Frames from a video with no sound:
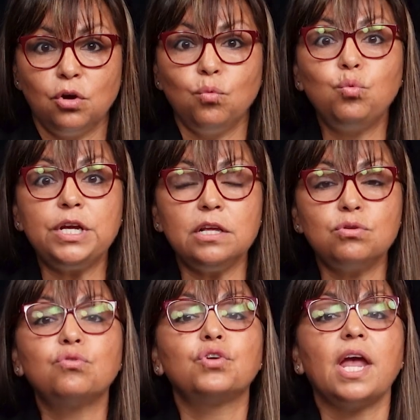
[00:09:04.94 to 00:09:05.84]
We need
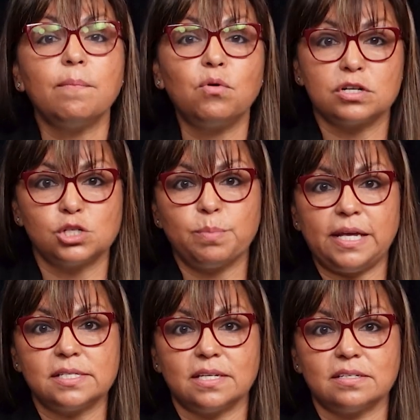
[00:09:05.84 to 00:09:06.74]
to create more
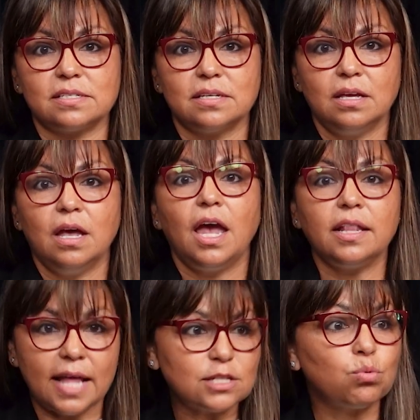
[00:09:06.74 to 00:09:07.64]
spaces.
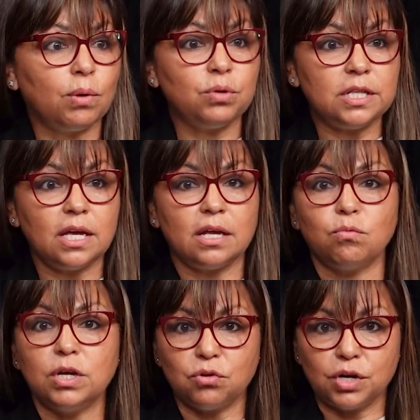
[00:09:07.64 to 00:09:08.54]
And that's what we did.
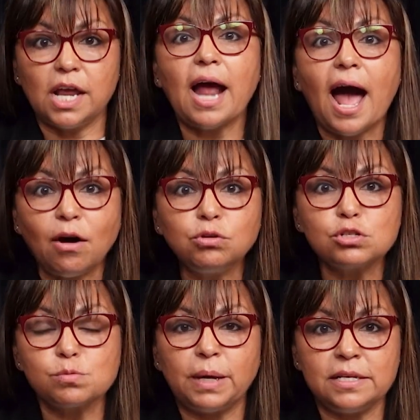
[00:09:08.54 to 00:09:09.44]
We create outdoor
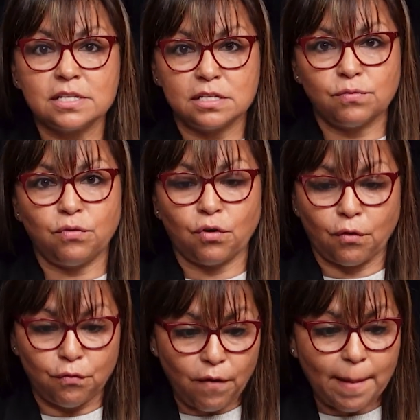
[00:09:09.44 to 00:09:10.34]
spaces
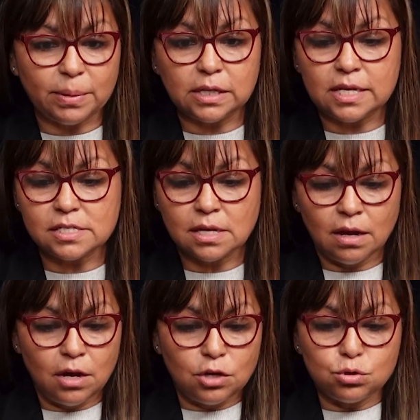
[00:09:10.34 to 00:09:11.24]
for families
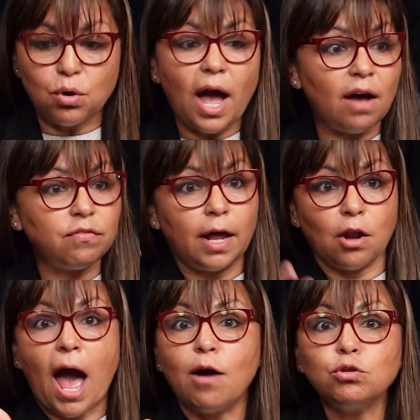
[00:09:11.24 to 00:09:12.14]
to have an
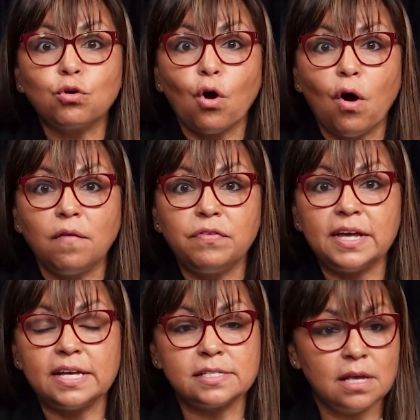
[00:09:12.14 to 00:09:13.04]
outdoor
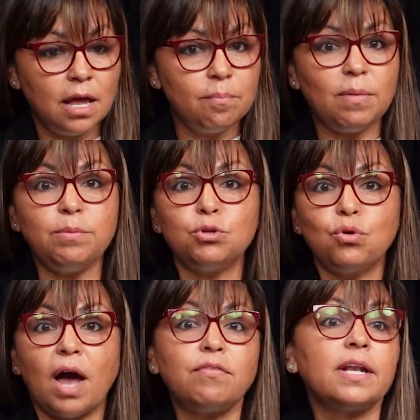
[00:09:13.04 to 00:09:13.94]
office, maybe to
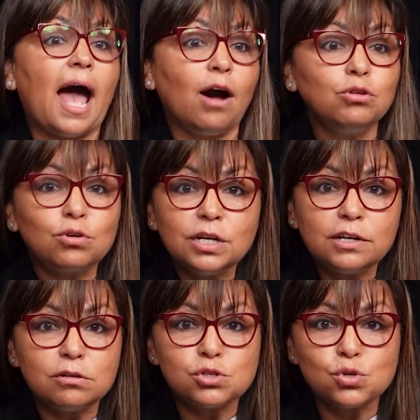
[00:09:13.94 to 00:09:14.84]
have an outdoor
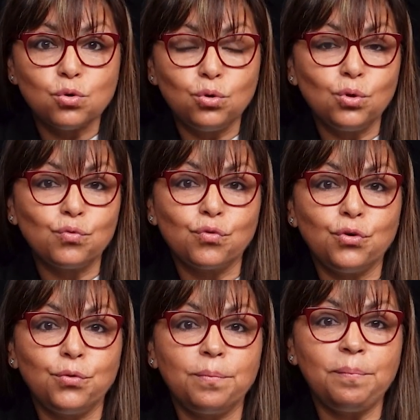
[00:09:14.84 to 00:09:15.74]
little school
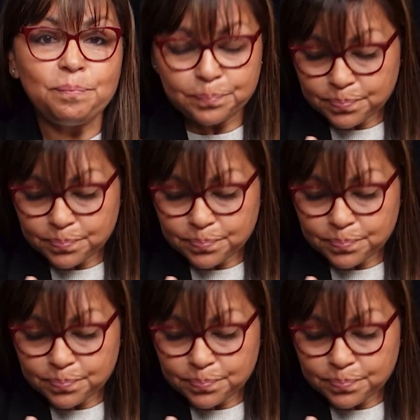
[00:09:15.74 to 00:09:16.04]
room,